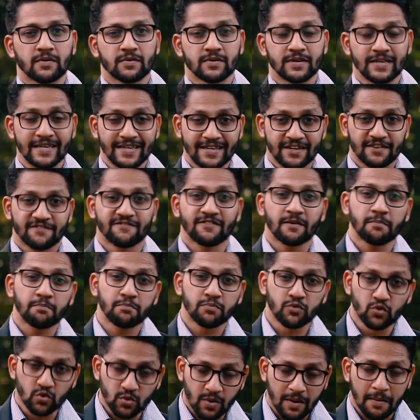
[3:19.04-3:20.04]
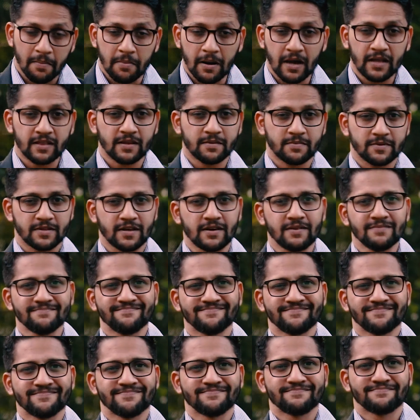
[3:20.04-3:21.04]
deity of a Purva Bhadrapada,
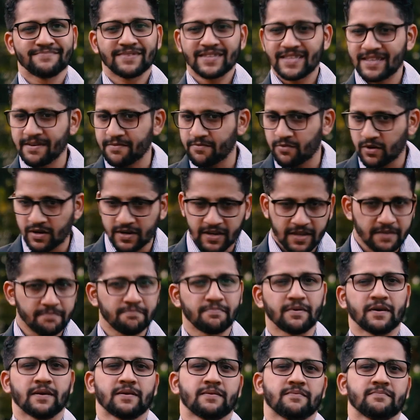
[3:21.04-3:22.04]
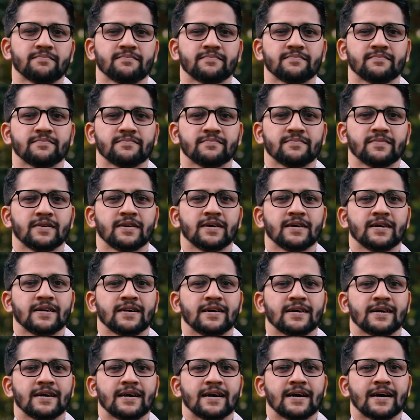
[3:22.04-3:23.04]
but they work in pair,
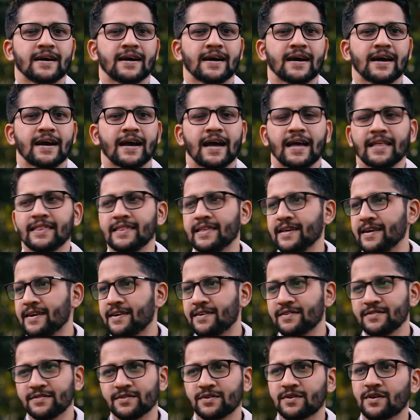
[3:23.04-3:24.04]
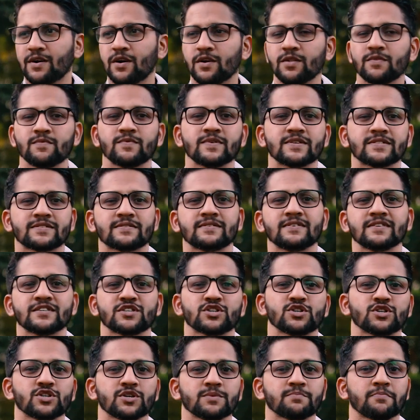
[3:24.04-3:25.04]
and they are always
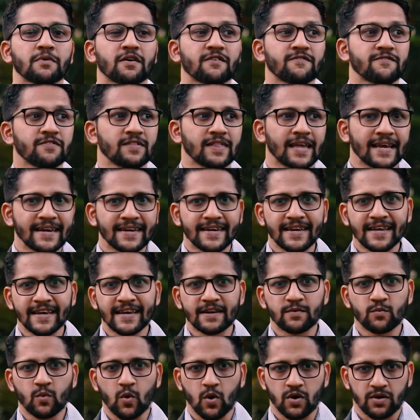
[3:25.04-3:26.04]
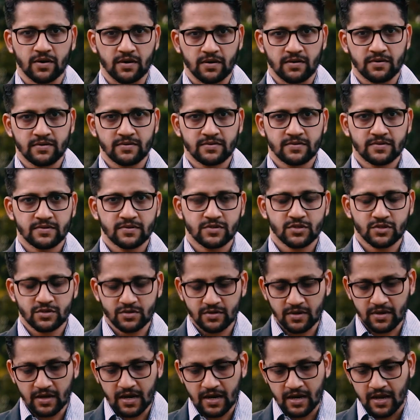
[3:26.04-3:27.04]
relationship of lightning and water.
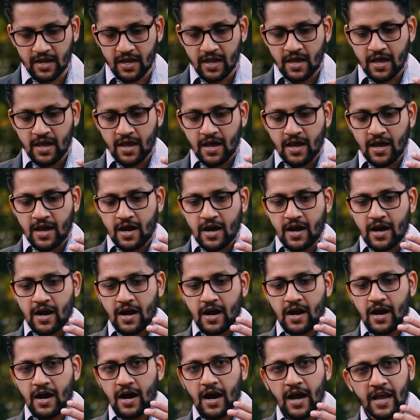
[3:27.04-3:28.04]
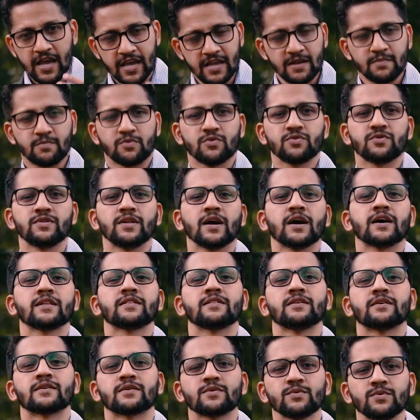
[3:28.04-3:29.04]
So Ahirbhudnya,
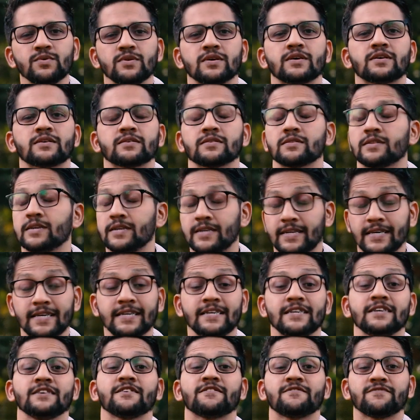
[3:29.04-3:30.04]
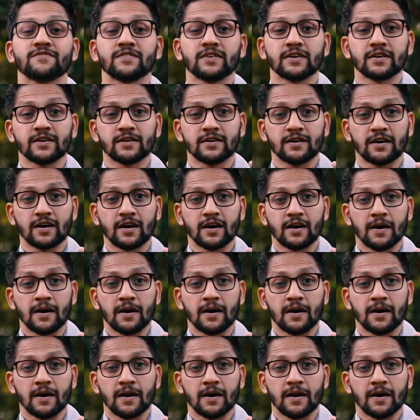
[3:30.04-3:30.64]
the ruler, the deity of the